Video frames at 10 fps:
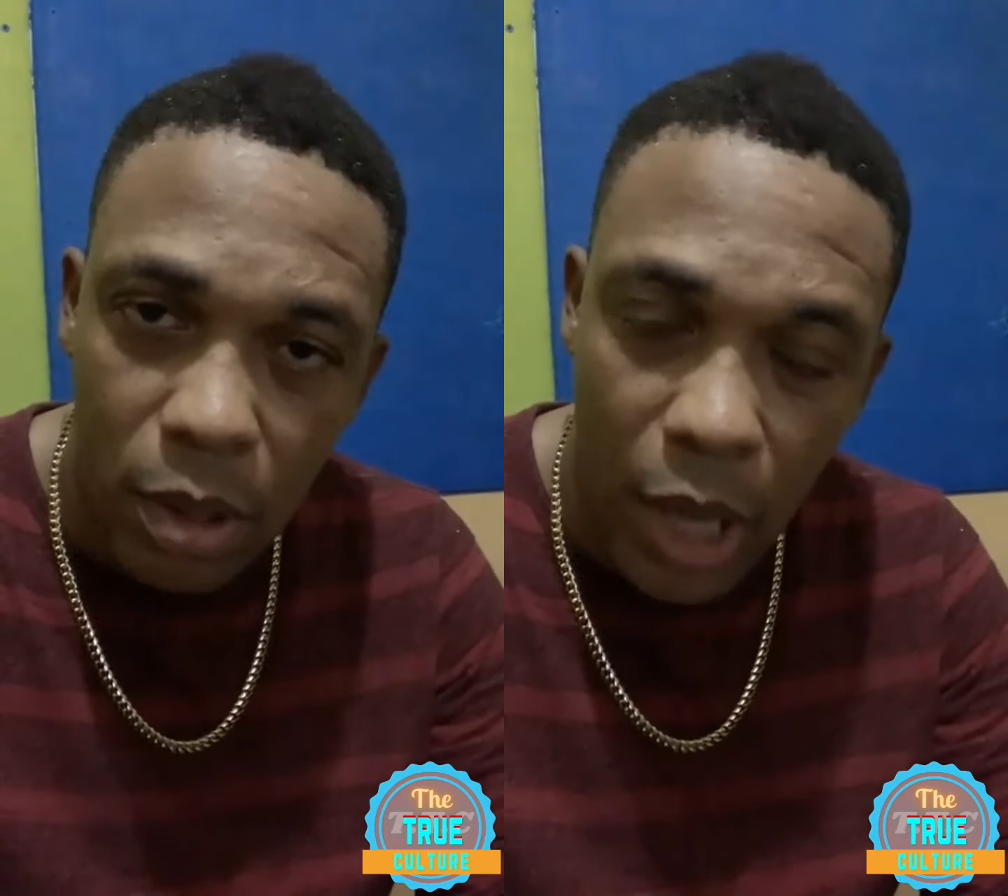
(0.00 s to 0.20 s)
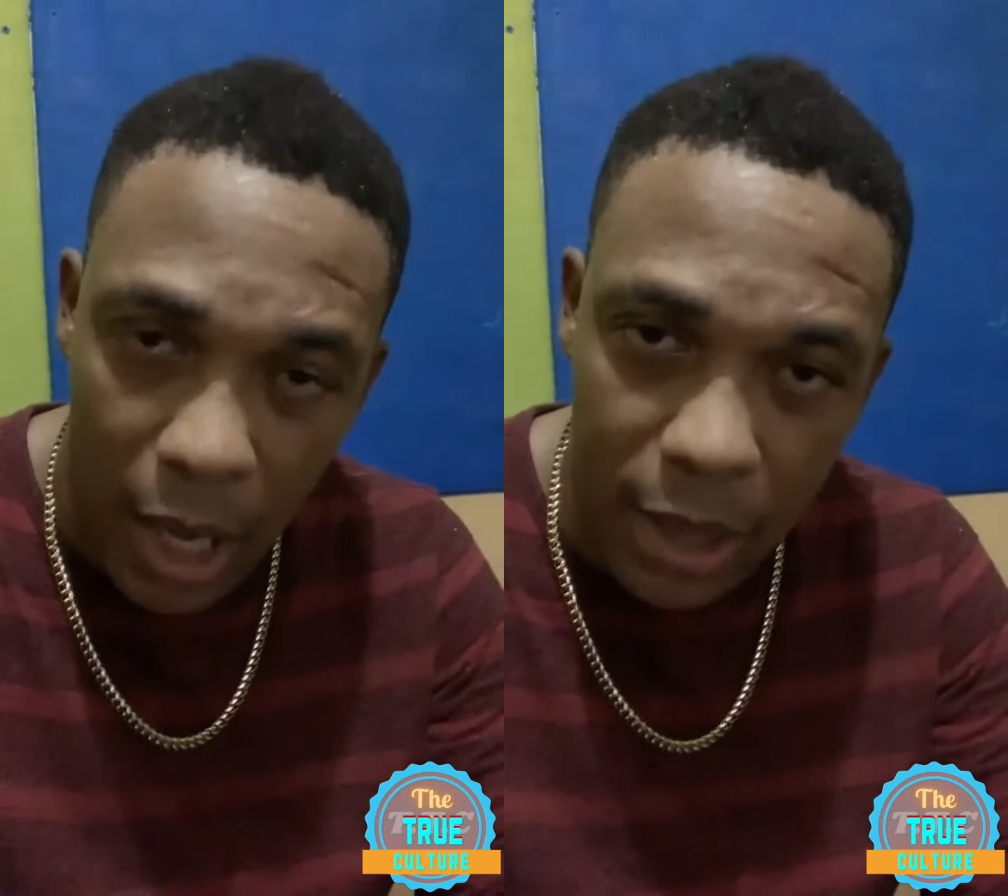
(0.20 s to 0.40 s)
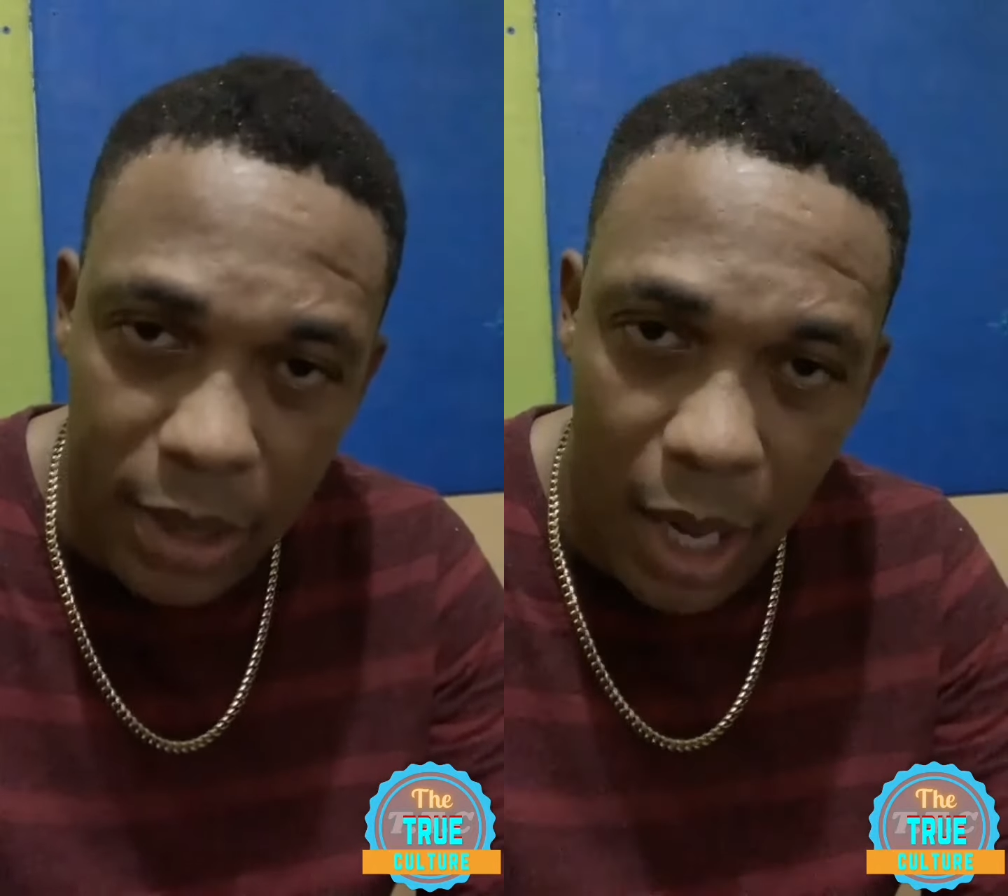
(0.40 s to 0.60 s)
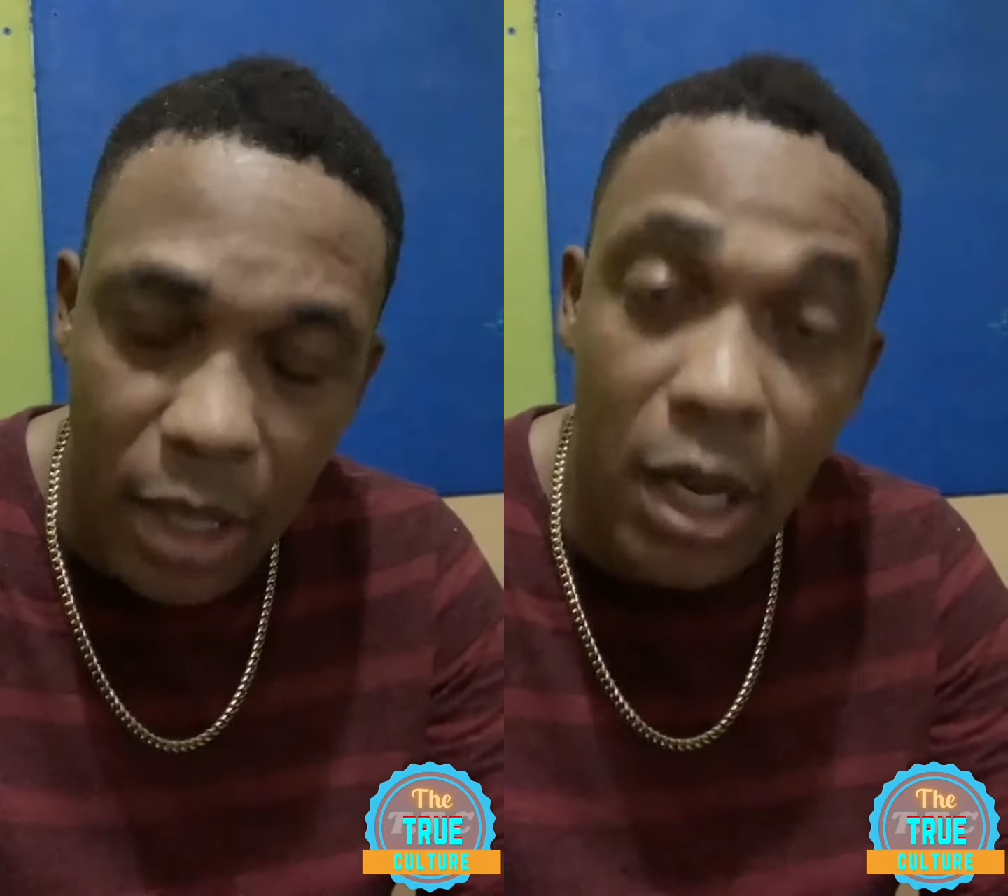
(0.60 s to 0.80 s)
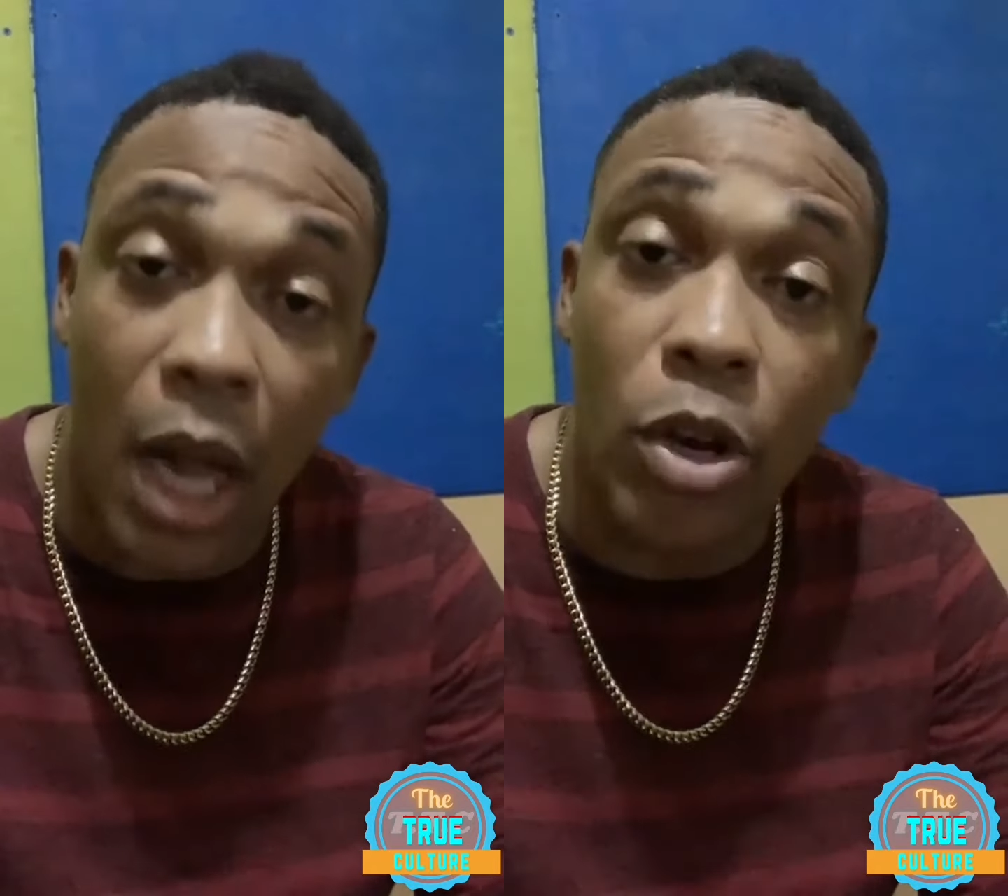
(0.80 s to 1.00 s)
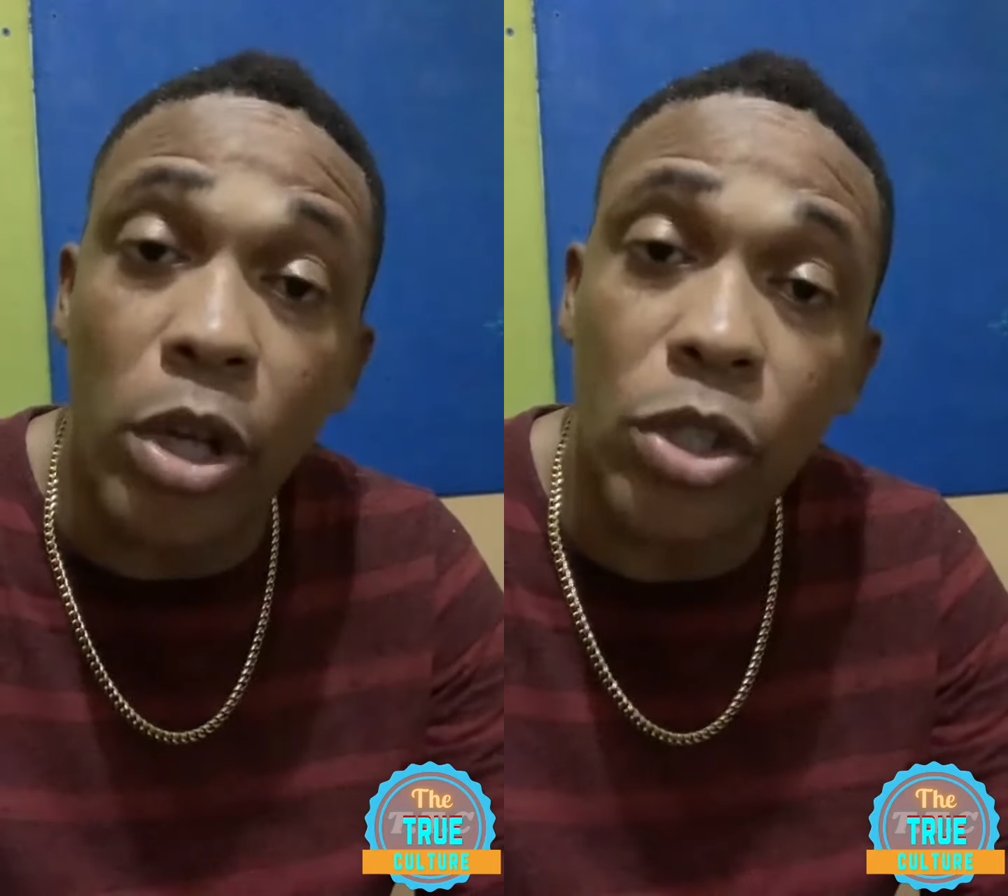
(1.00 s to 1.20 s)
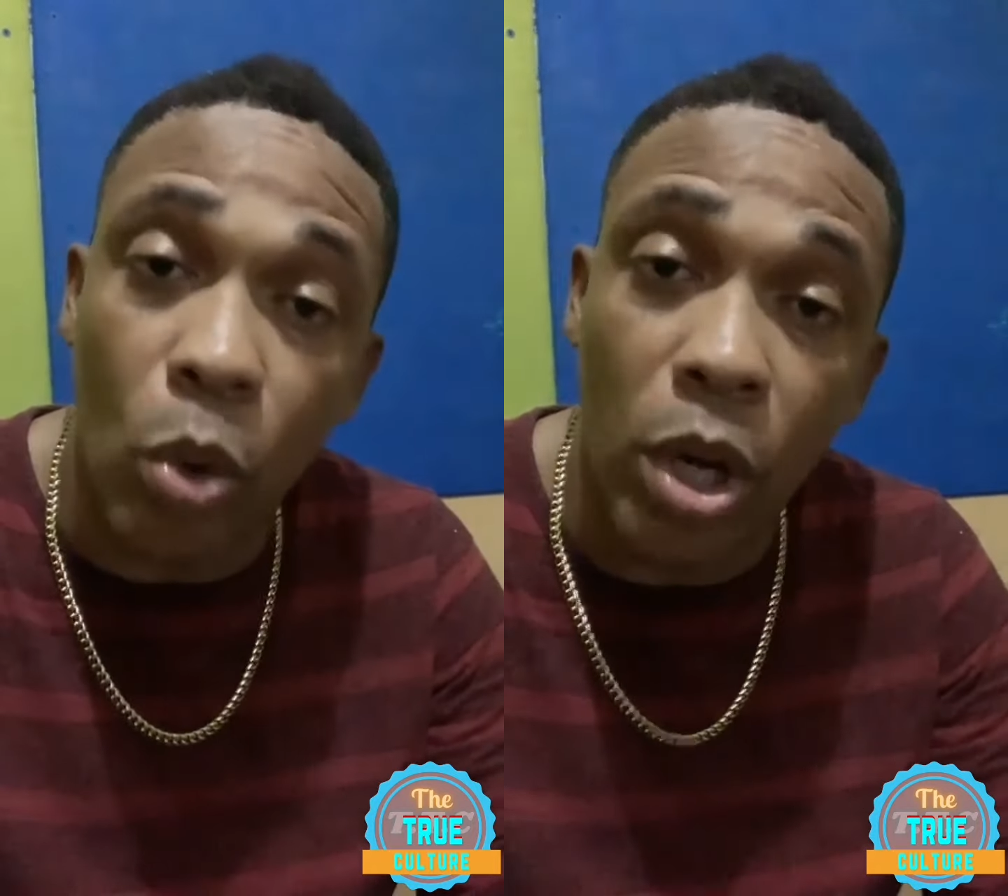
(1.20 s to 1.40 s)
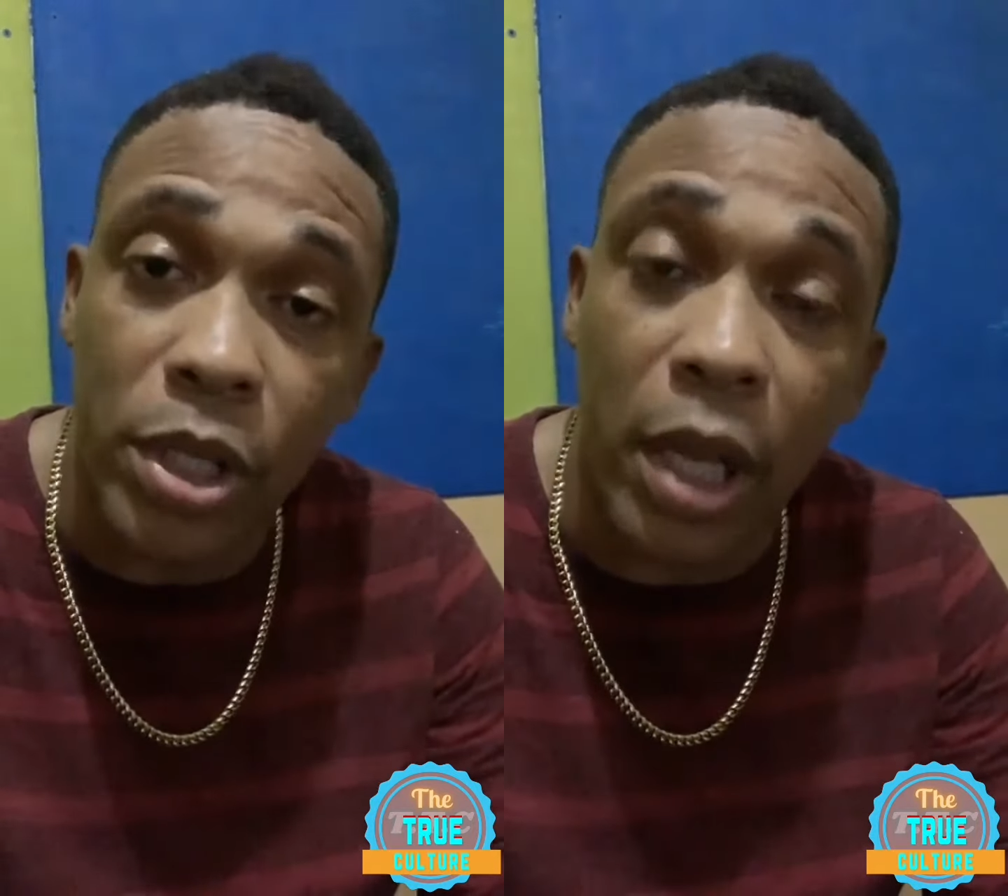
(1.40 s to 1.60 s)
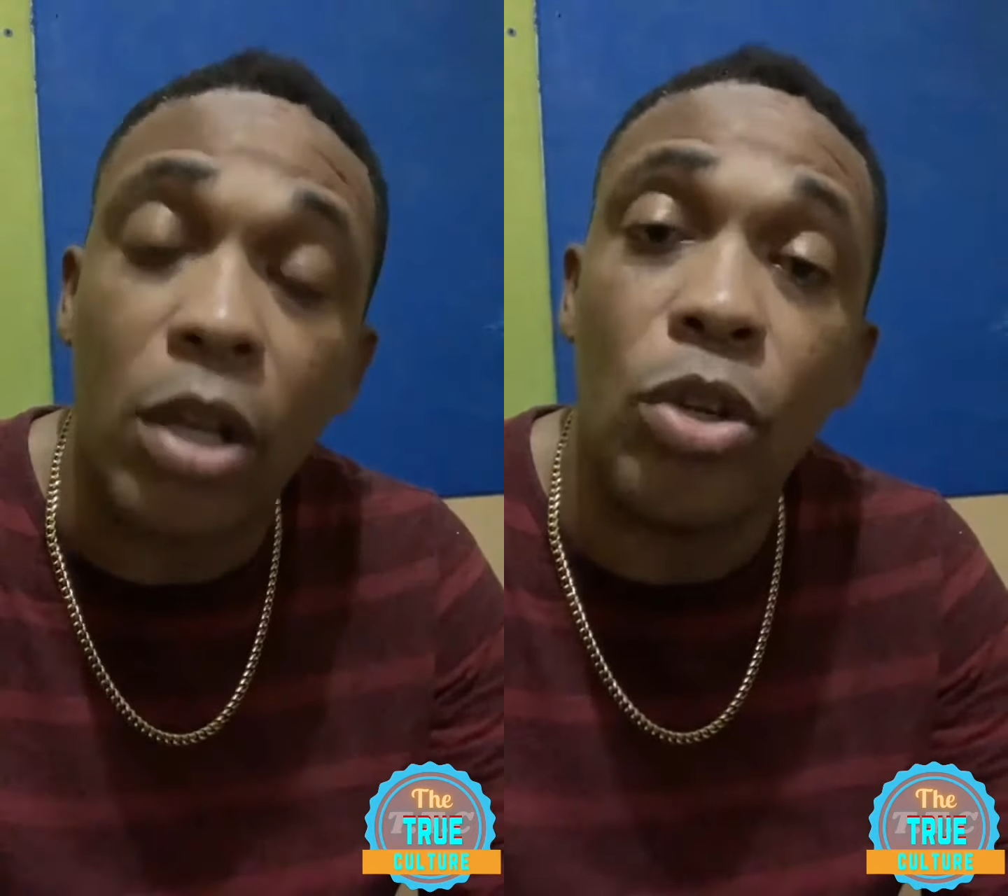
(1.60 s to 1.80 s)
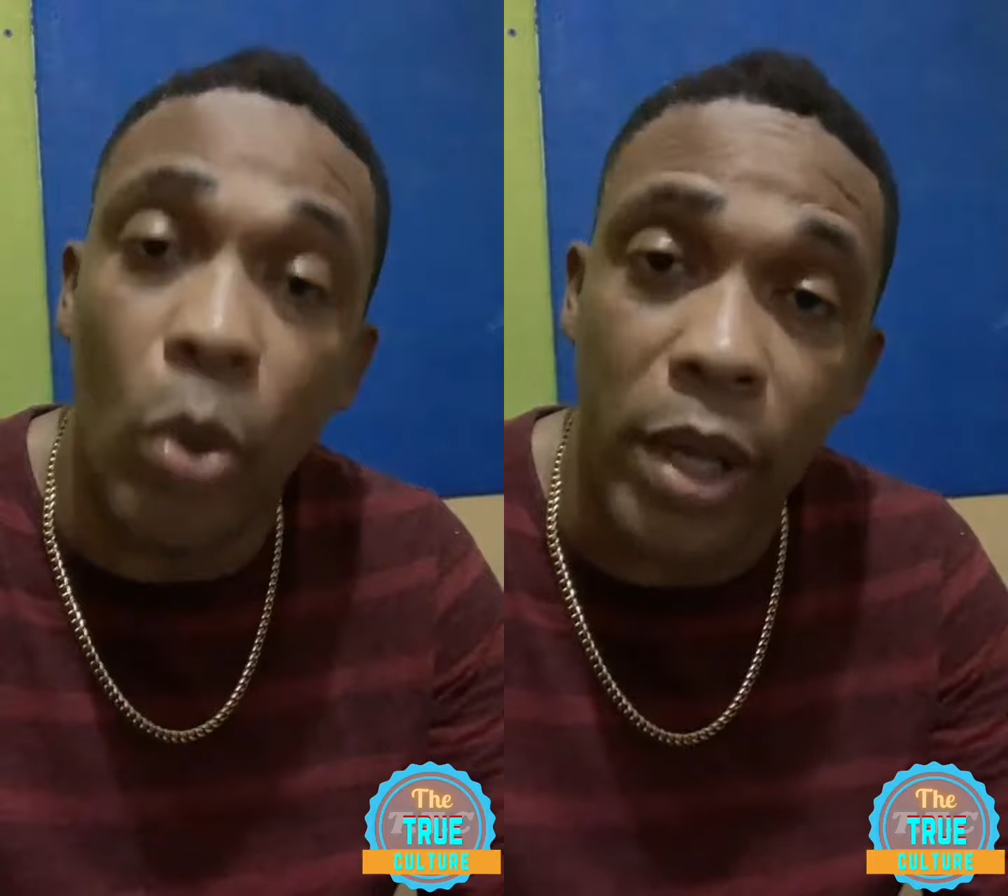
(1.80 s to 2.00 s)
You understand? You do your solo thing,
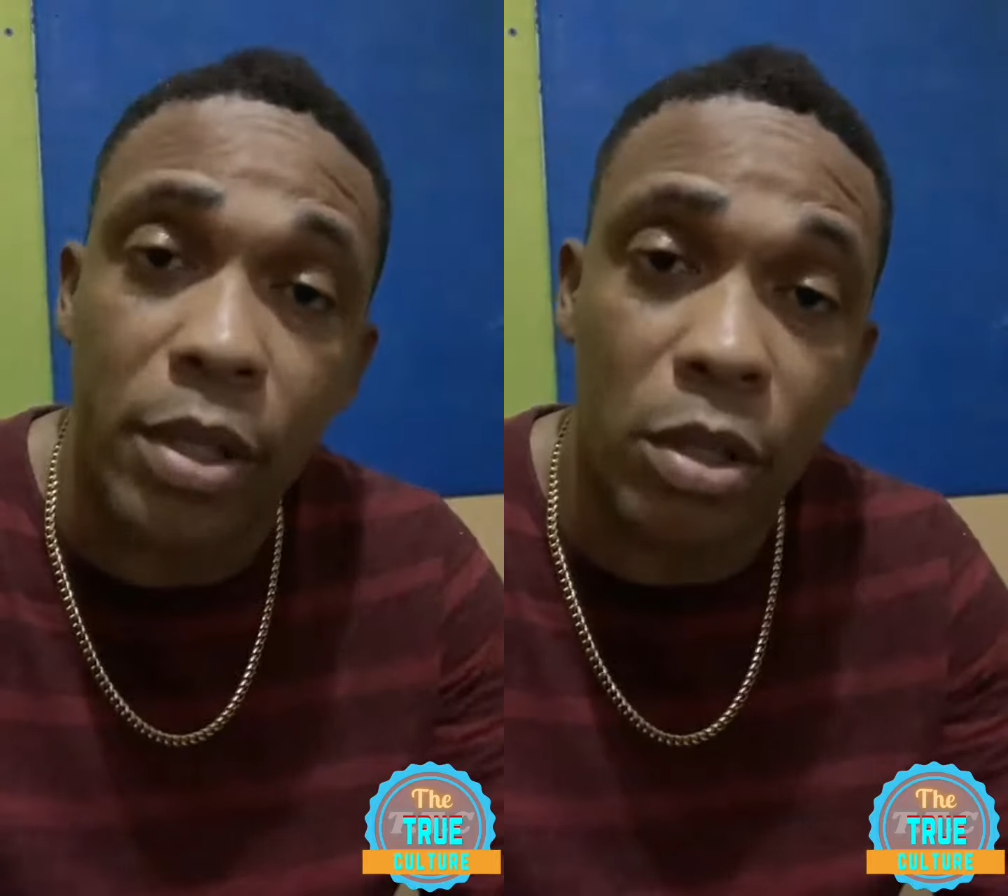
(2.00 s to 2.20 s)
do it.